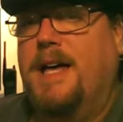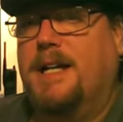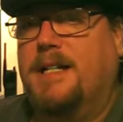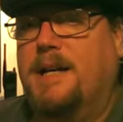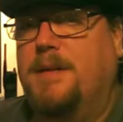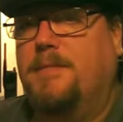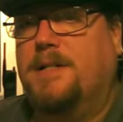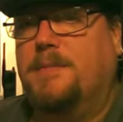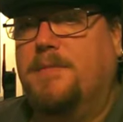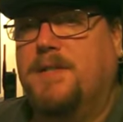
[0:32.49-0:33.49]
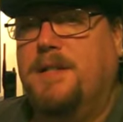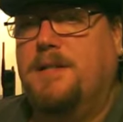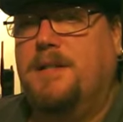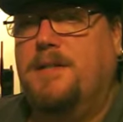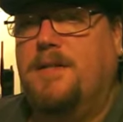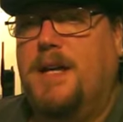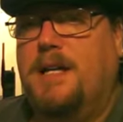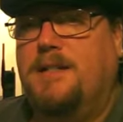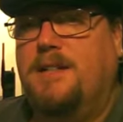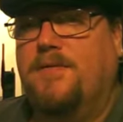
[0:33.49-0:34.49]
and I'm able to present to you
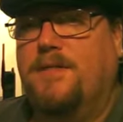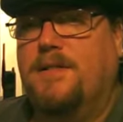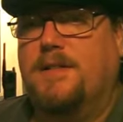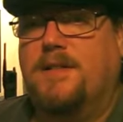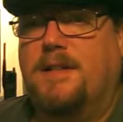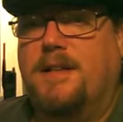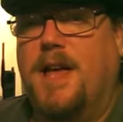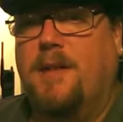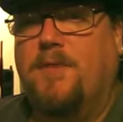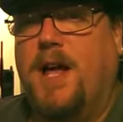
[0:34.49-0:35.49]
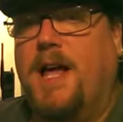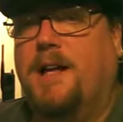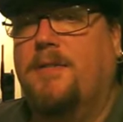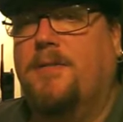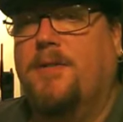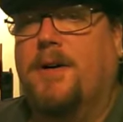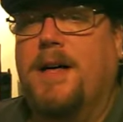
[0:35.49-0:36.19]
a different camera angle.